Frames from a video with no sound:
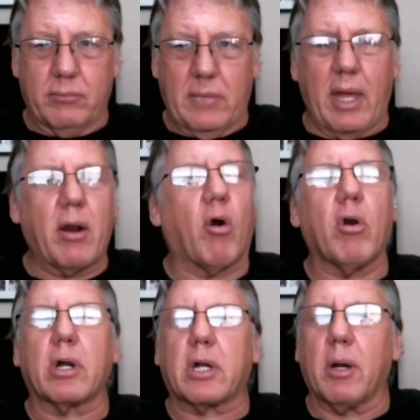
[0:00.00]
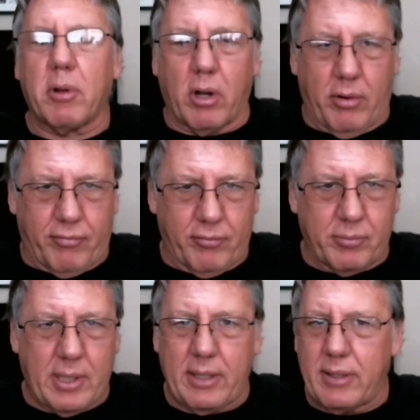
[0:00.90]
that aura coming off
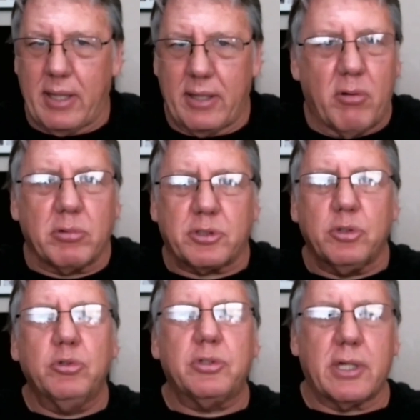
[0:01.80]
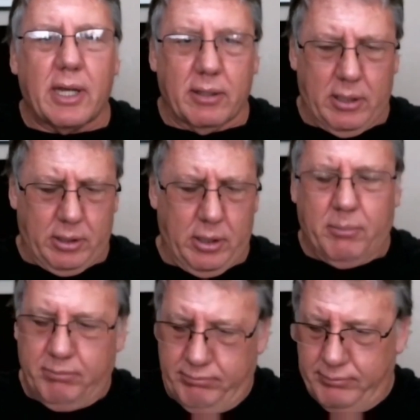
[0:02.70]
him, that that it was oozing out like I'm
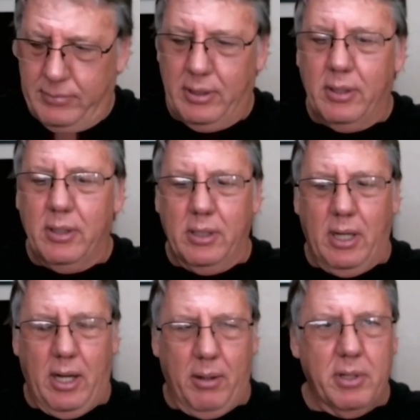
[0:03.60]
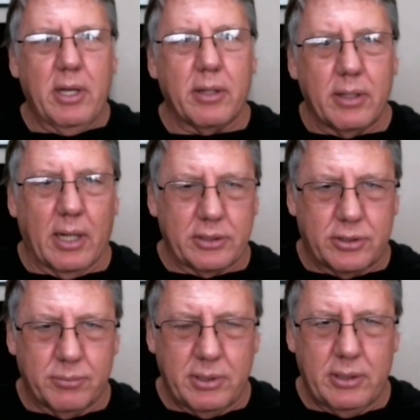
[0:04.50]
um, I'm Ed and I
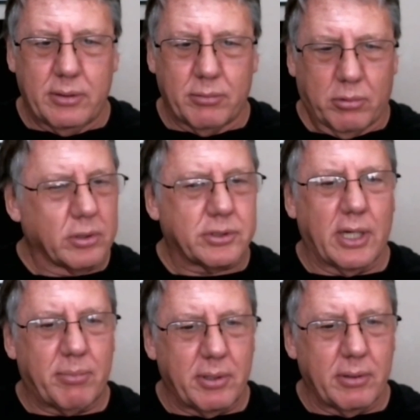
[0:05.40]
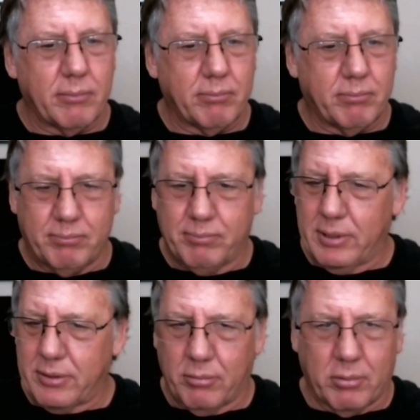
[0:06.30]
should be the world champion.
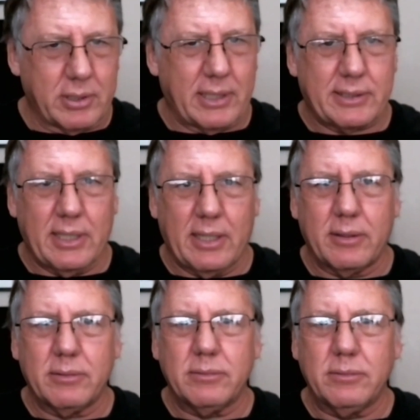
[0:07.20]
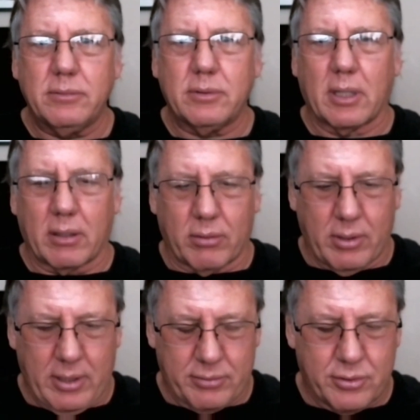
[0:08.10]
But it don't work like that. You got to learn
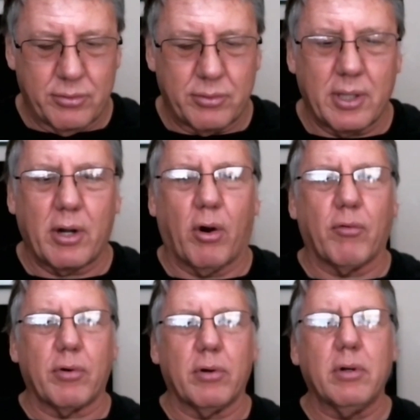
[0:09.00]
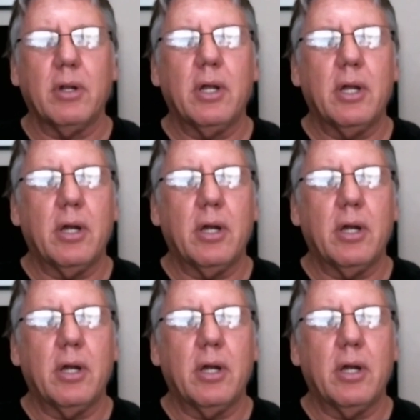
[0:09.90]
how to get over